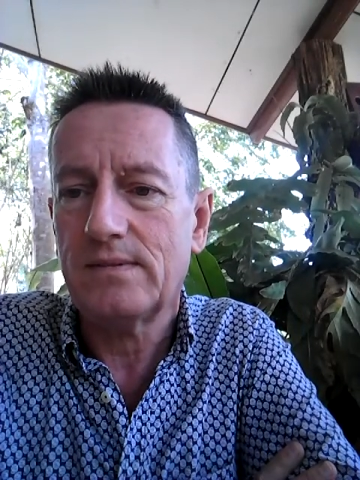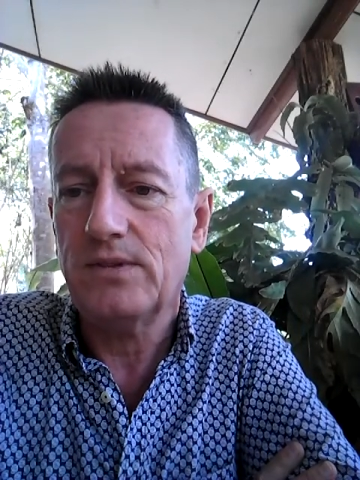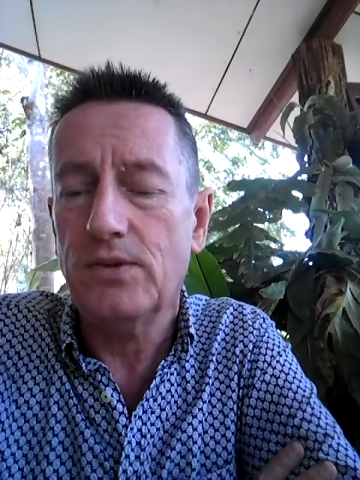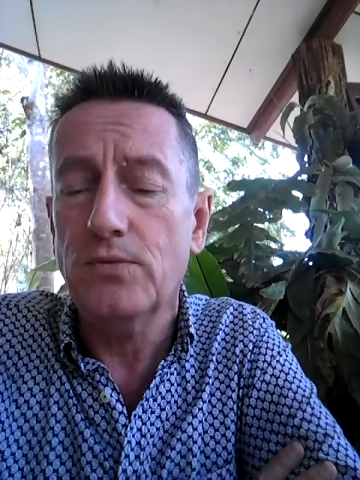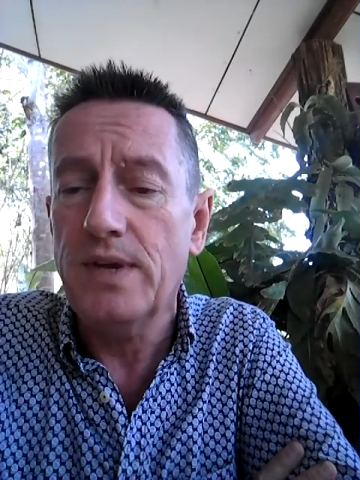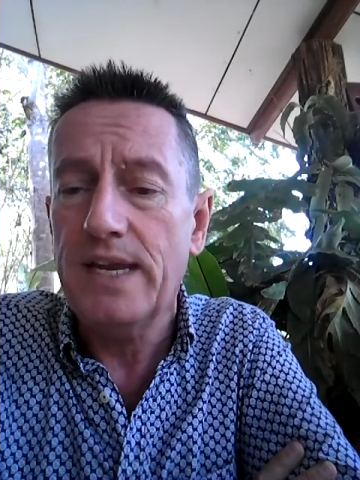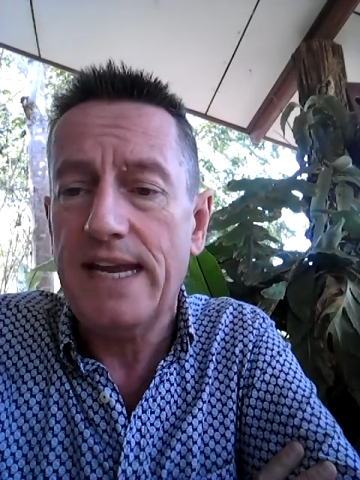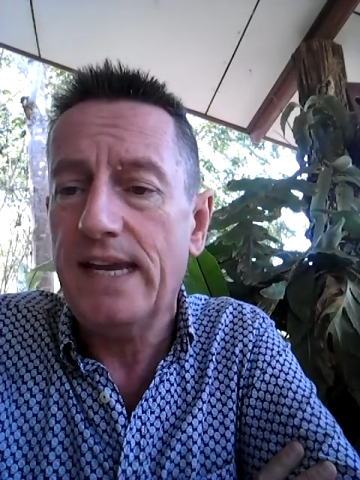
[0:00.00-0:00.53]

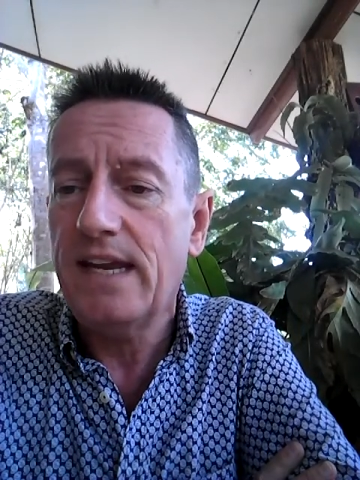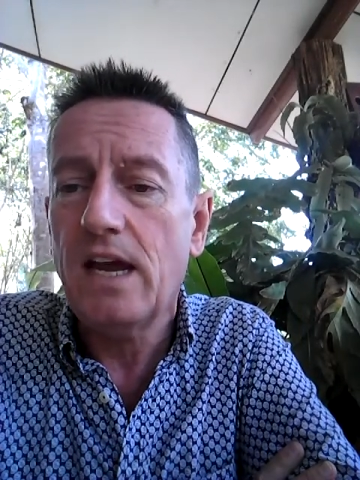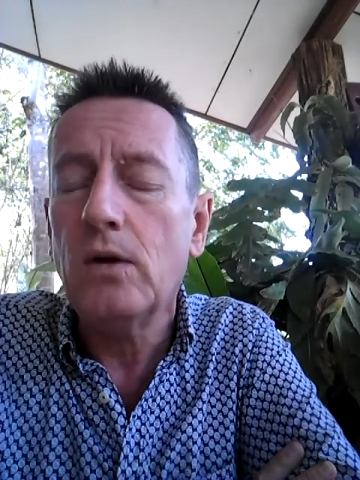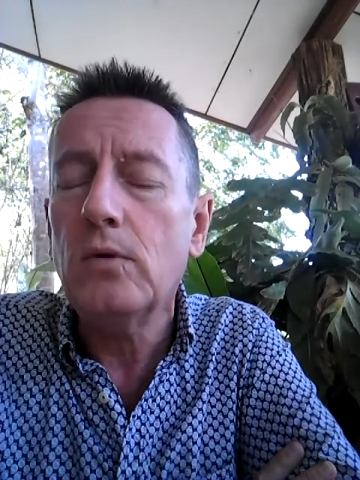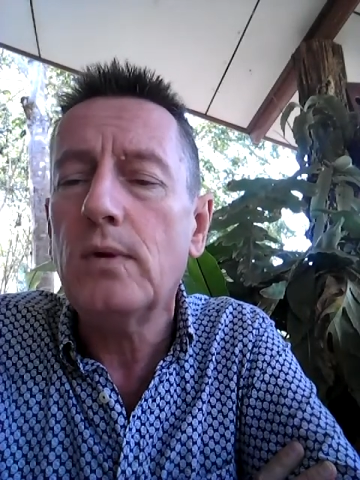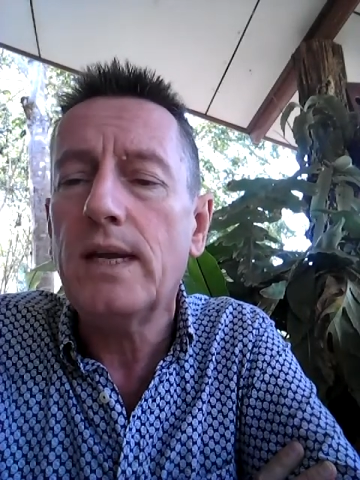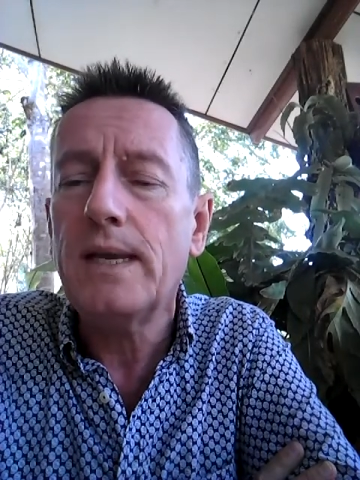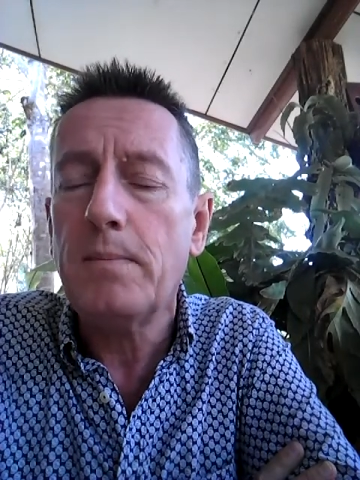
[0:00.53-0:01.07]
You need
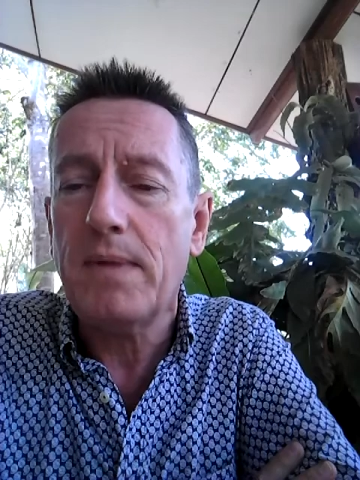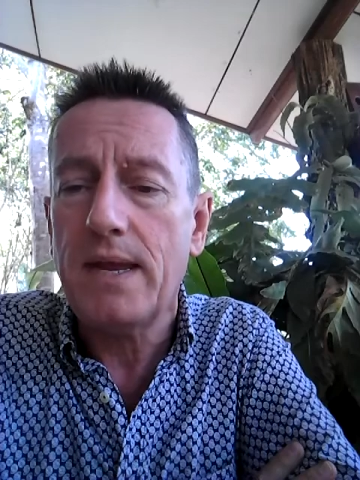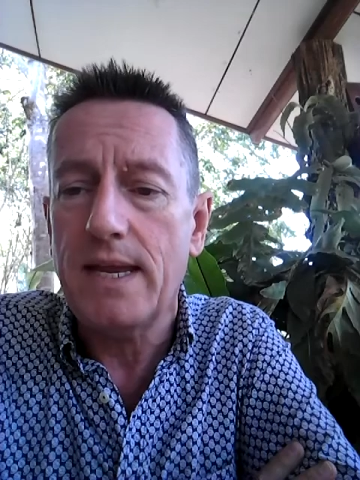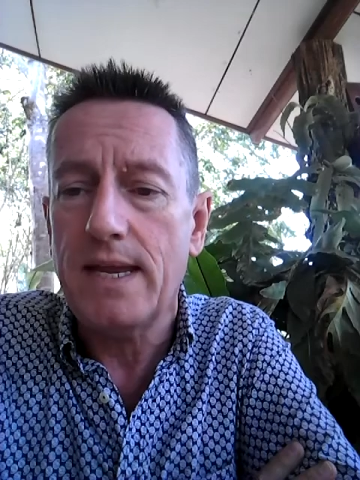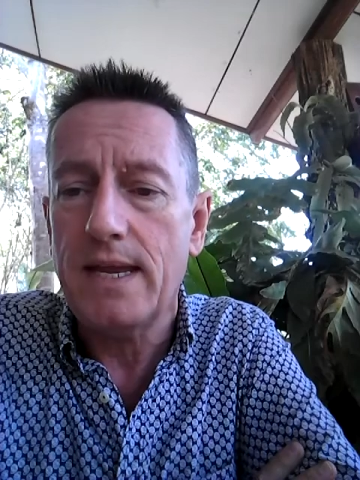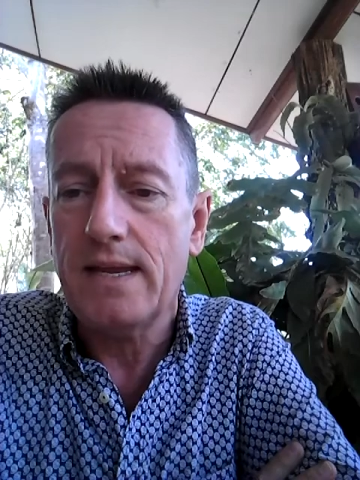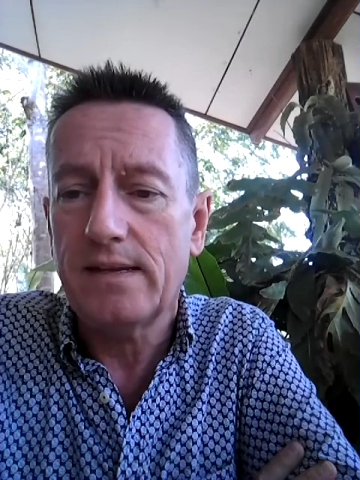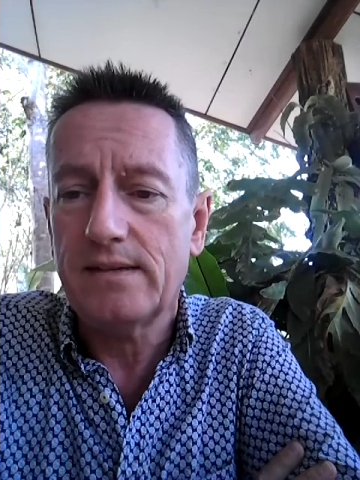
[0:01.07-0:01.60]
only
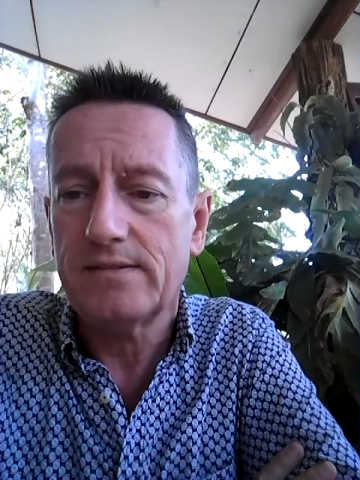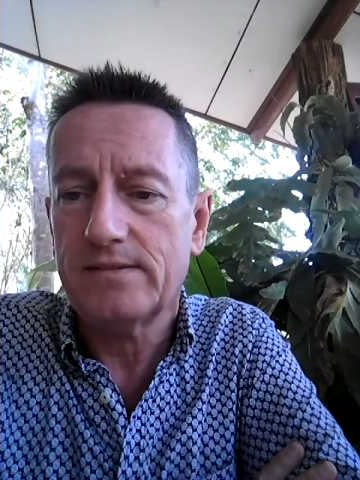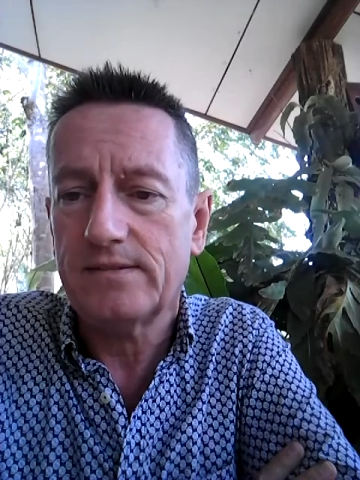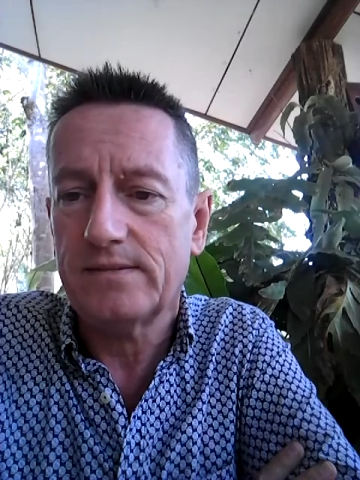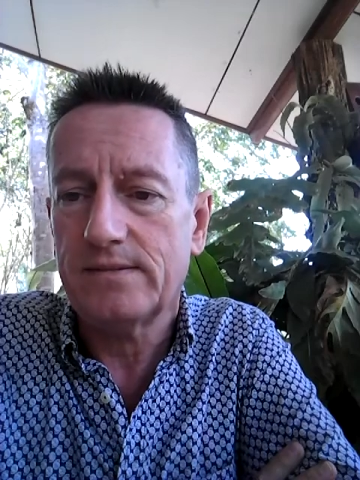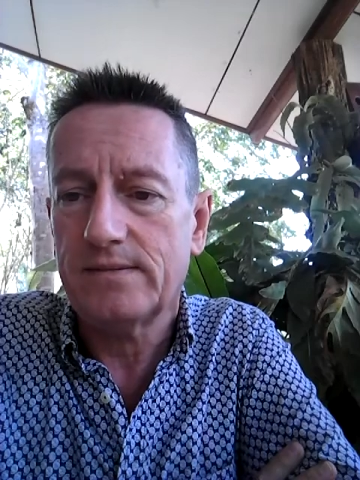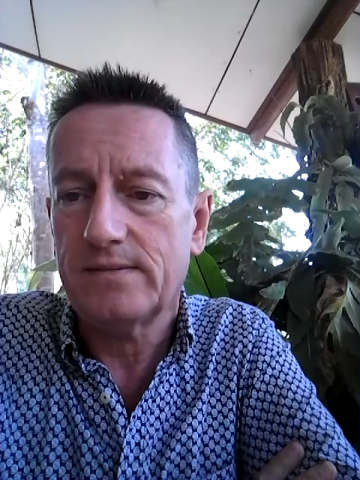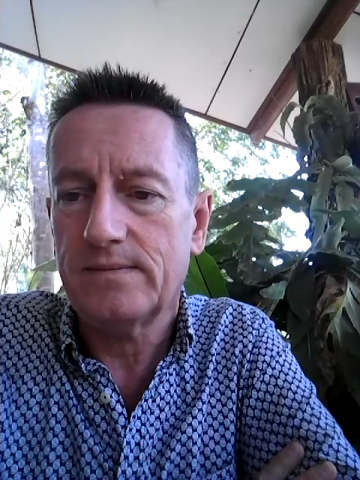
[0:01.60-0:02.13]
me.
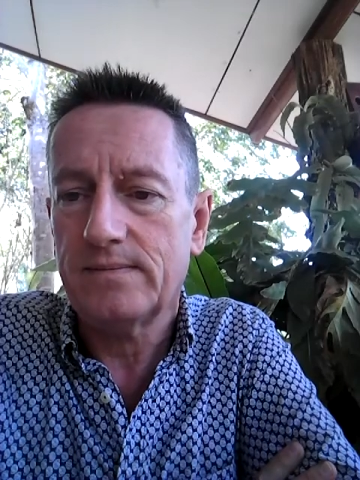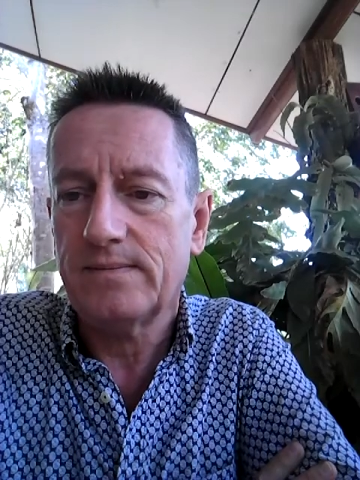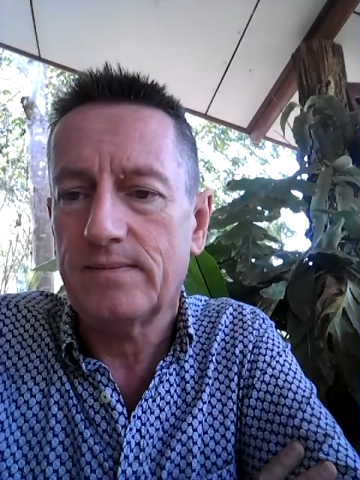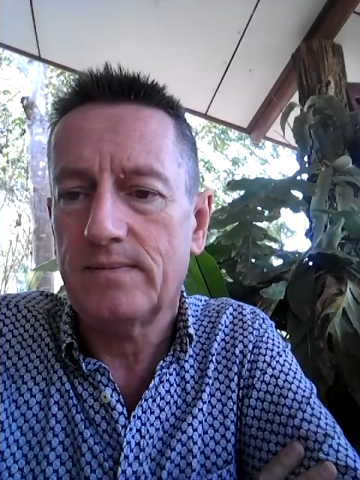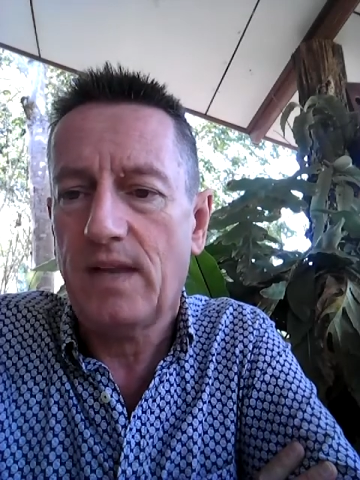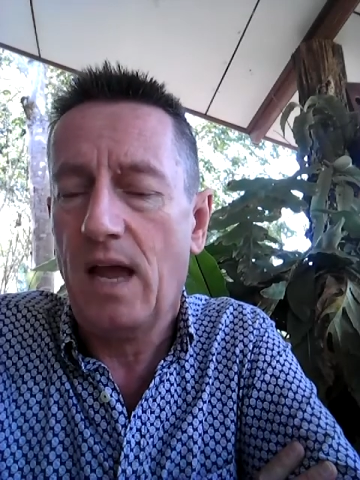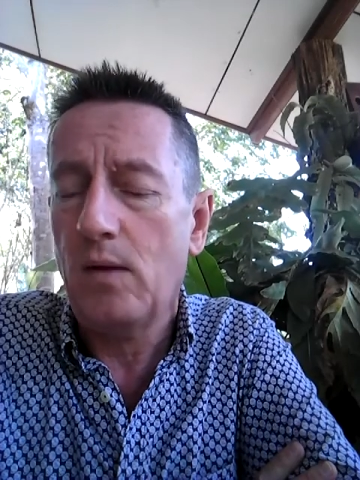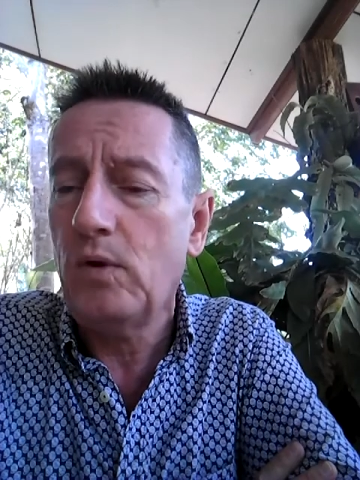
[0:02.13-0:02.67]

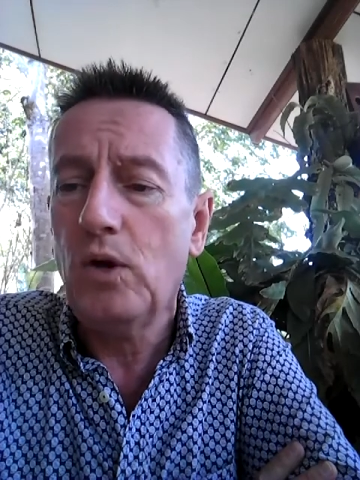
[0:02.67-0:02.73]
I